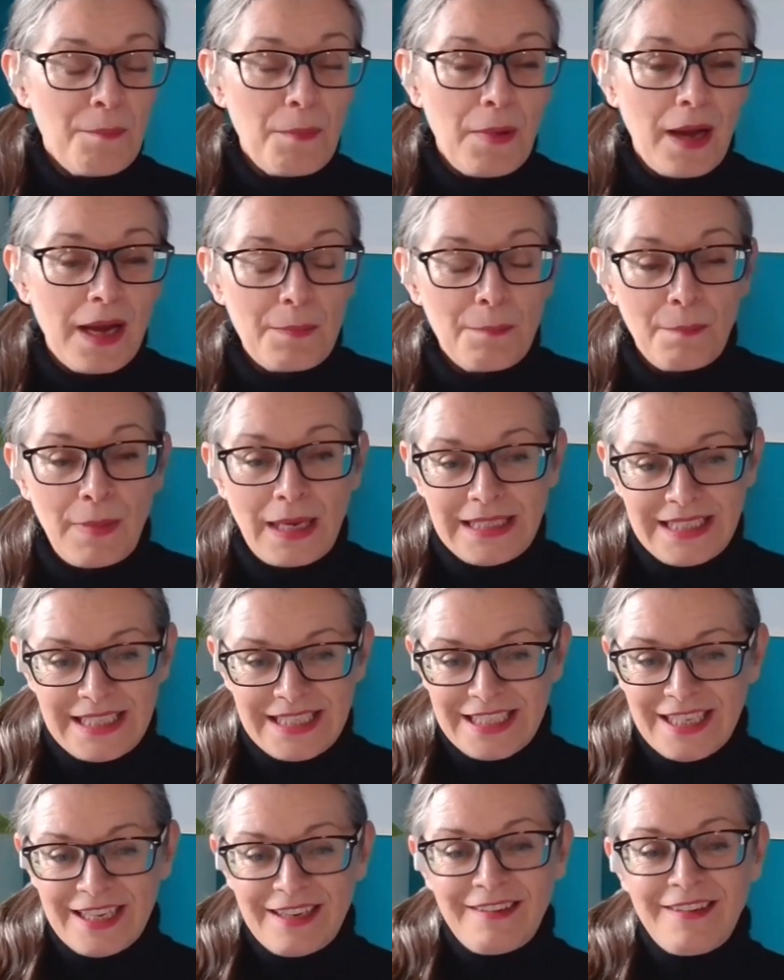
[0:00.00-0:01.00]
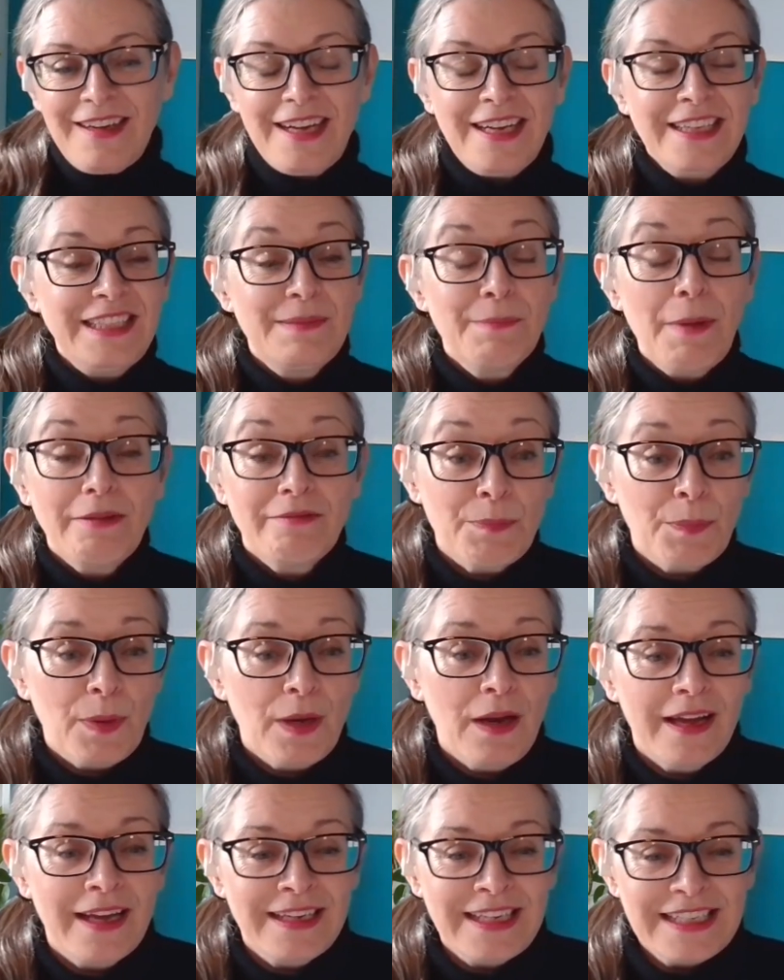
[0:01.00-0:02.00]
I might message her and she might
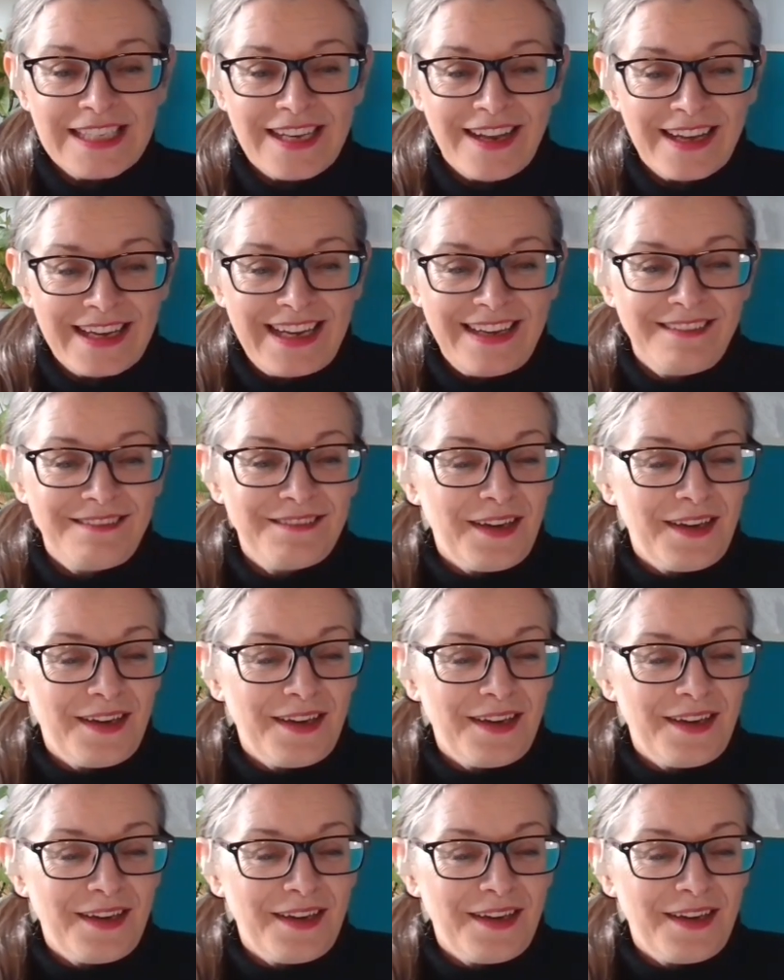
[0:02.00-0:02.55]
reply, and it's like,